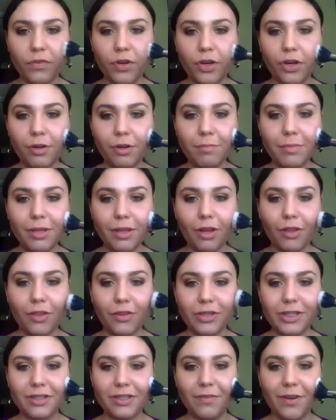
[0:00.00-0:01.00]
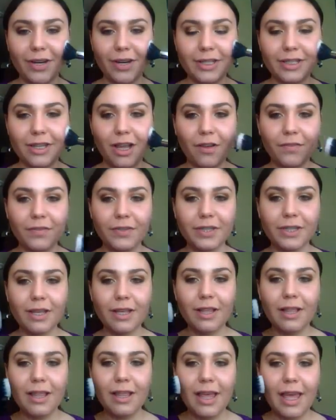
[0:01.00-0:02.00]
firm, although it's still very soft.
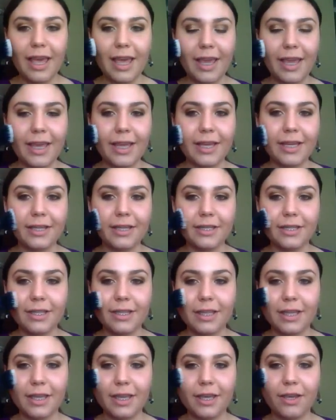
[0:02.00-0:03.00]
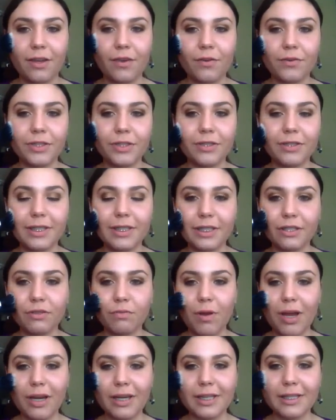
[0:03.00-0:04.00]
And the Coastal Scents
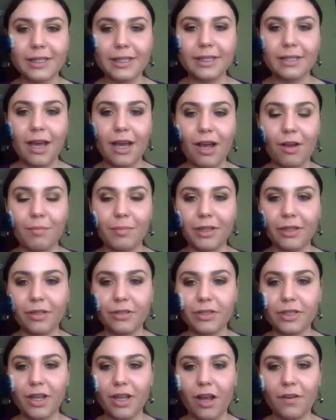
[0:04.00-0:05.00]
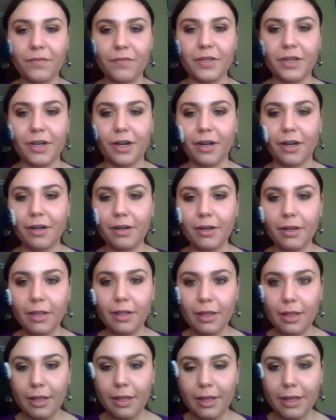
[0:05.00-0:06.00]
one is a little softer.
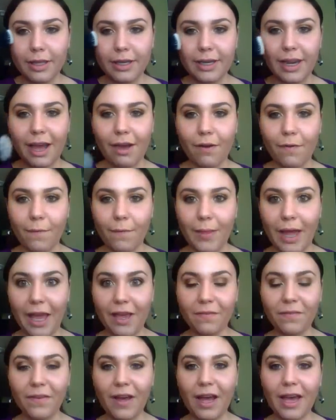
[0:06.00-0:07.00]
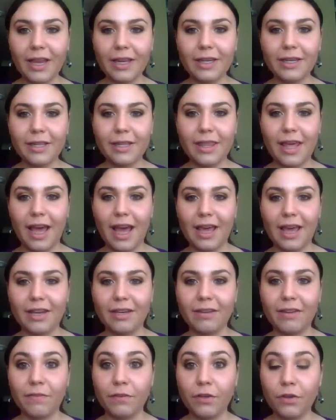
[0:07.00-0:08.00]
Now, I find
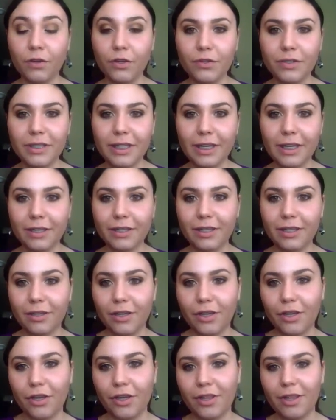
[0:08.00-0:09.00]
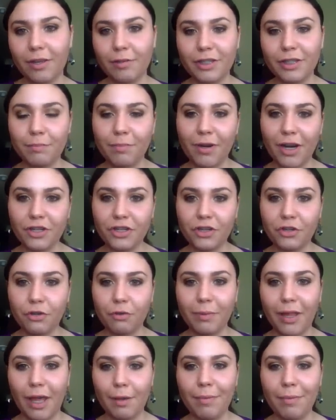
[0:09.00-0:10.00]
that if you're using this brush to
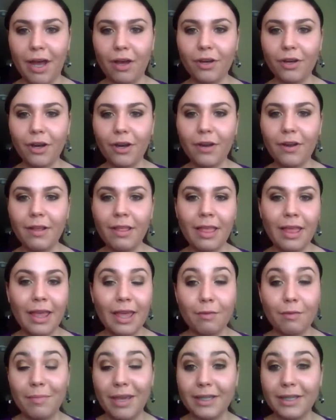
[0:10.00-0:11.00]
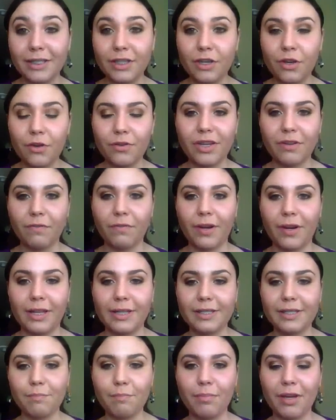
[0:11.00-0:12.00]
apply powder, it makes no
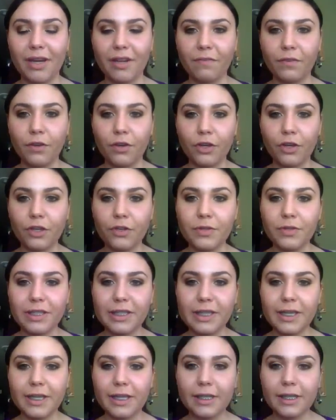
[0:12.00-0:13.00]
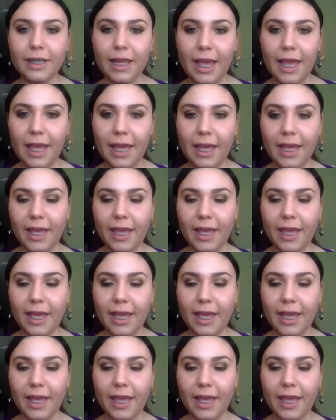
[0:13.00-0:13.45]
difference. But if you're using